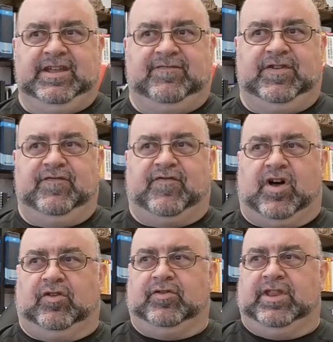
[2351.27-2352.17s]
in
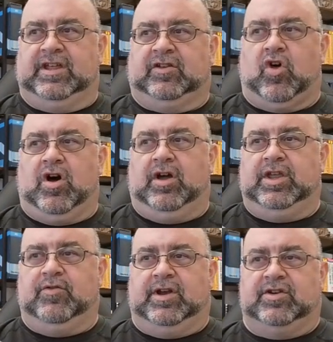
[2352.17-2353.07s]
machine learning
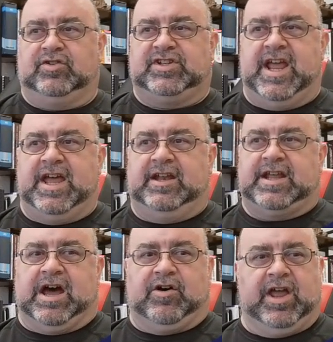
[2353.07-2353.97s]
and AI. I used to
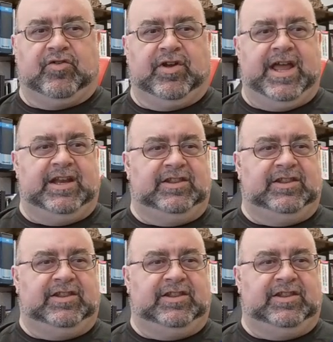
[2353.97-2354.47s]
teach it